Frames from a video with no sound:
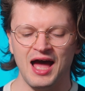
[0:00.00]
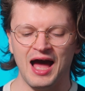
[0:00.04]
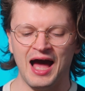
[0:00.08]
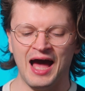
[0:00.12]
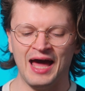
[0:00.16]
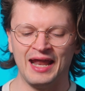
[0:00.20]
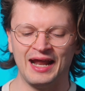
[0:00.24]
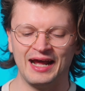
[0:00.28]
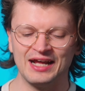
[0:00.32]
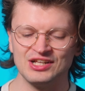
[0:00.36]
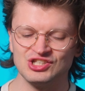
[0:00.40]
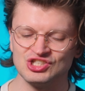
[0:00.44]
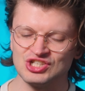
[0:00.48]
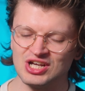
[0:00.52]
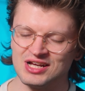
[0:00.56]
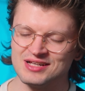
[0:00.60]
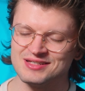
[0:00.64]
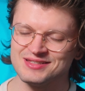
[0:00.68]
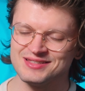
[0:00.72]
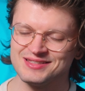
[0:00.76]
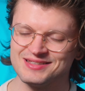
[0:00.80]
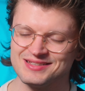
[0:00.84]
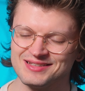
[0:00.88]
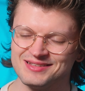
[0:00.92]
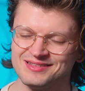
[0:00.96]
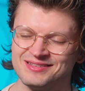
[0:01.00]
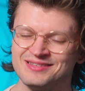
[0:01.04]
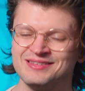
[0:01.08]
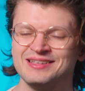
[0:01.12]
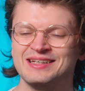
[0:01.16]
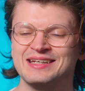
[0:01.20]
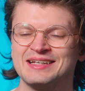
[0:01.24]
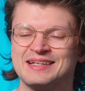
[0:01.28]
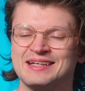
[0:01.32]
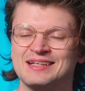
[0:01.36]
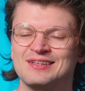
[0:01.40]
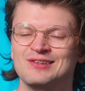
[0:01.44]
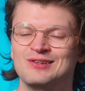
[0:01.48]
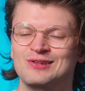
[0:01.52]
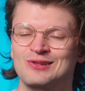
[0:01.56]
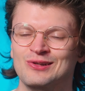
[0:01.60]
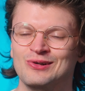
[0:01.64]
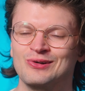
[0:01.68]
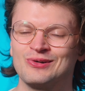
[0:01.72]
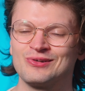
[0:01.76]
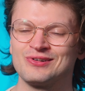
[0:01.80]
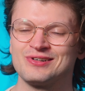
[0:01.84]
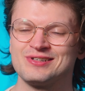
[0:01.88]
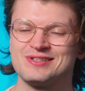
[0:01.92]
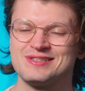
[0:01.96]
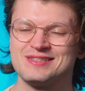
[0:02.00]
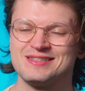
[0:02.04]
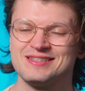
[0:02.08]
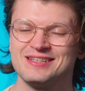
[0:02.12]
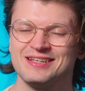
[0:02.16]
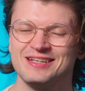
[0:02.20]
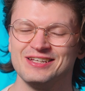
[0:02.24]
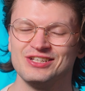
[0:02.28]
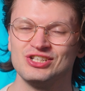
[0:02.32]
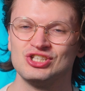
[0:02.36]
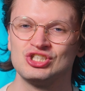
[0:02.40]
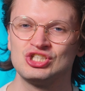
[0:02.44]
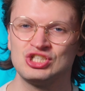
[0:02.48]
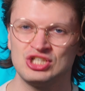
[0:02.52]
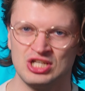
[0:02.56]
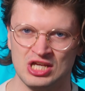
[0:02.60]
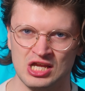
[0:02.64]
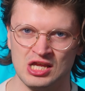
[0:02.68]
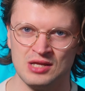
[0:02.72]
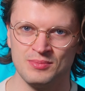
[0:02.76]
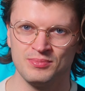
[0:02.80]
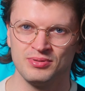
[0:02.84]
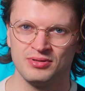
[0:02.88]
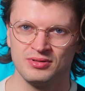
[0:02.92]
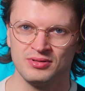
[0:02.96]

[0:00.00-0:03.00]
And I just think it looks cheap.